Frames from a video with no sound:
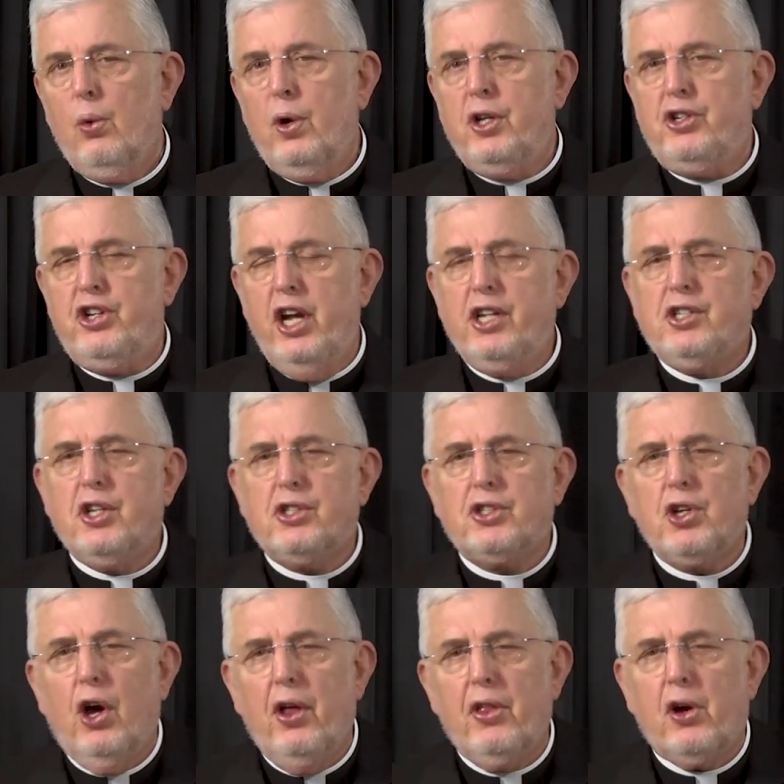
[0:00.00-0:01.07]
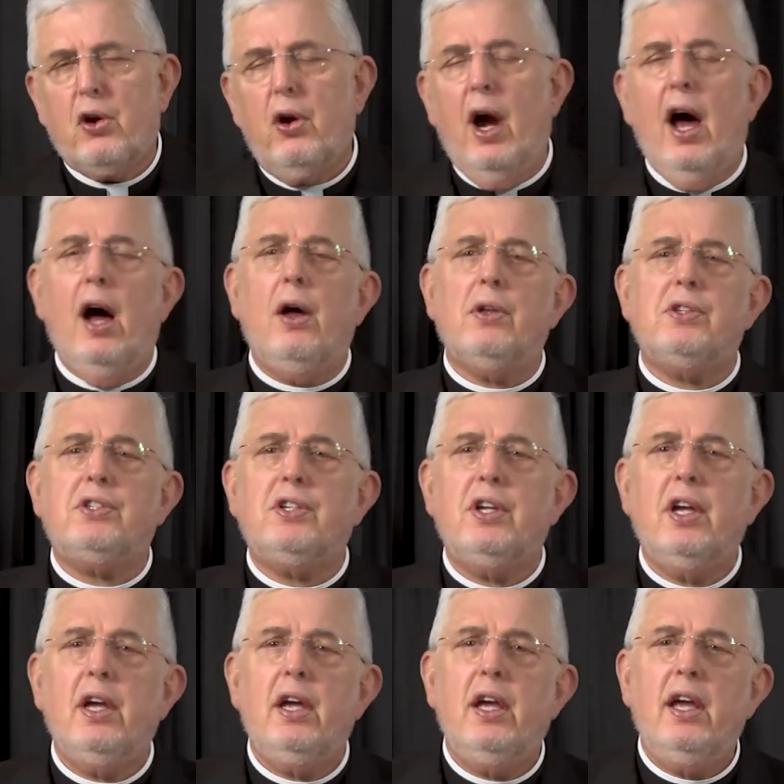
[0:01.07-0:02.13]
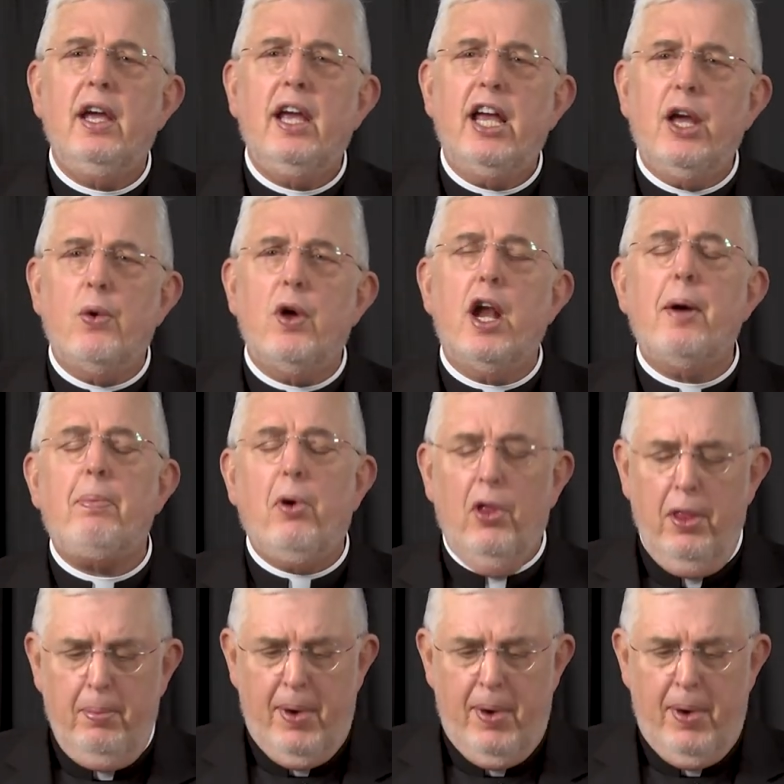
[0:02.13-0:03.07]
When Jesus saw the crowds, he went up on the